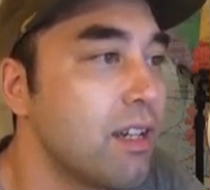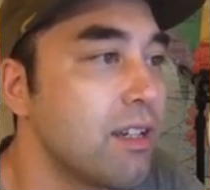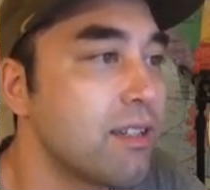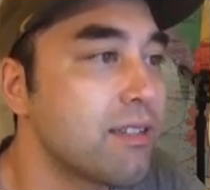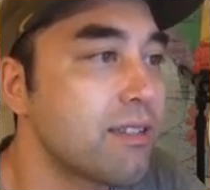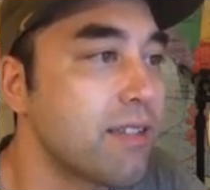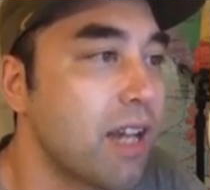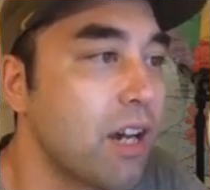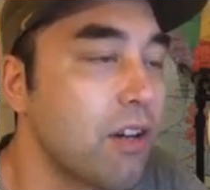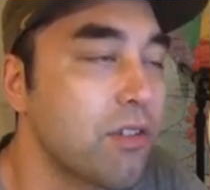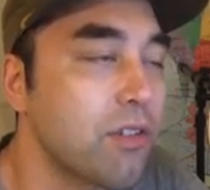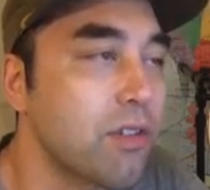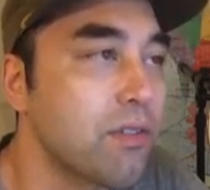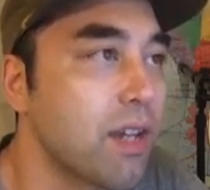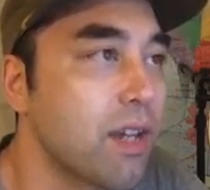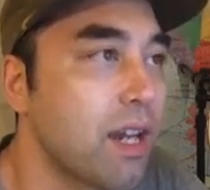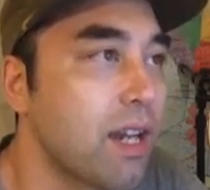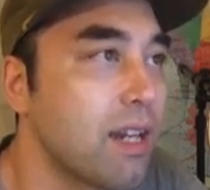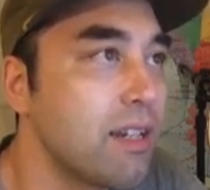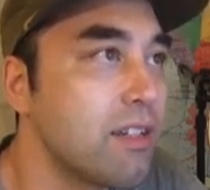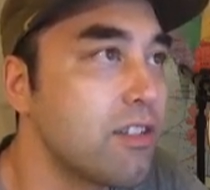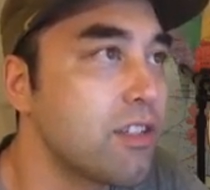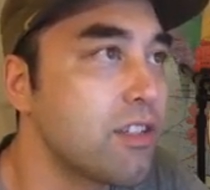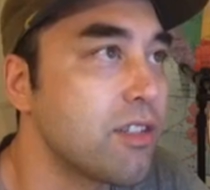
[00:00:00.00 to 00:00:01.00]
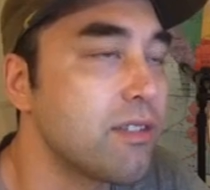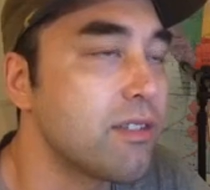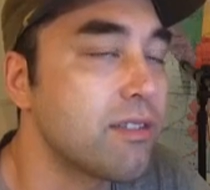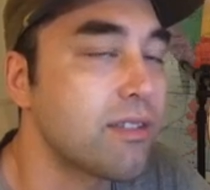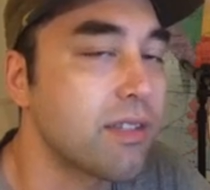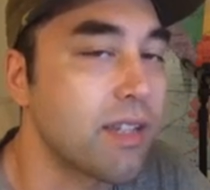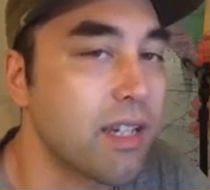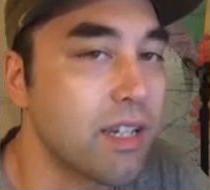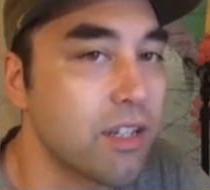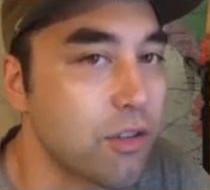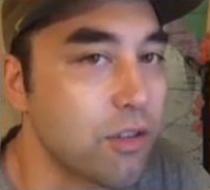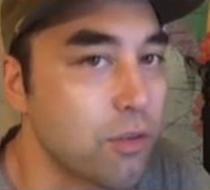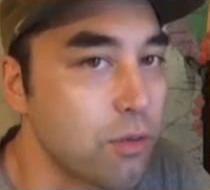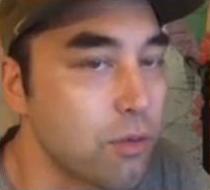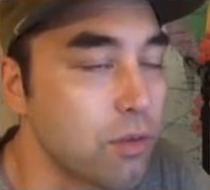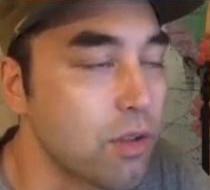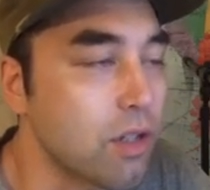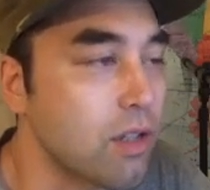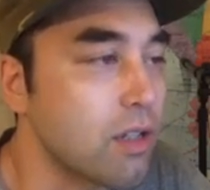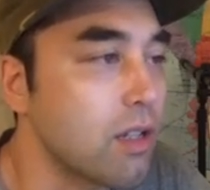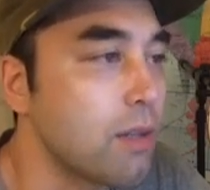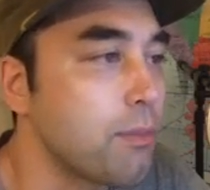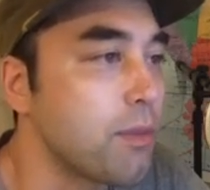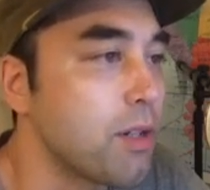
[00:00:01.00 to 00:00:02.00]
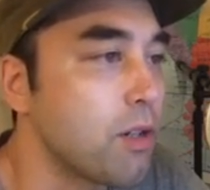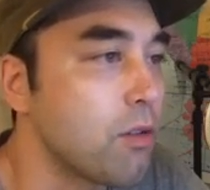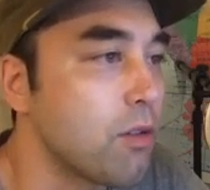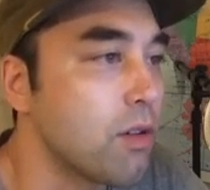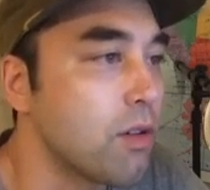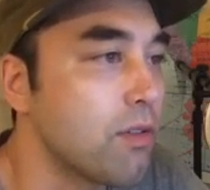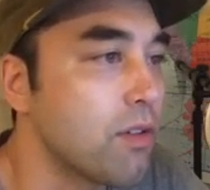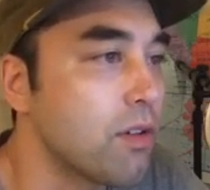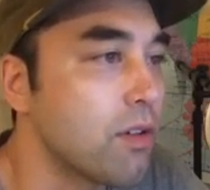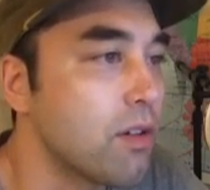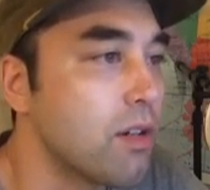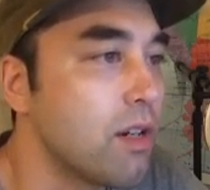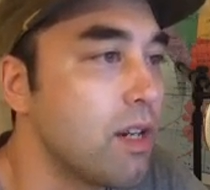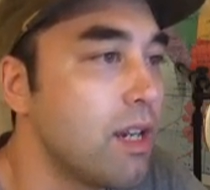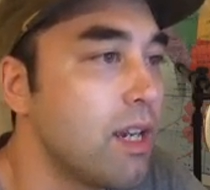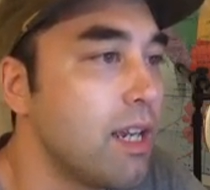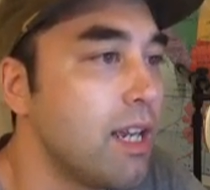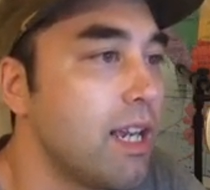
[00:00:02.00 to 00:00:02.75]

south of the ice sheets again through the Columbia River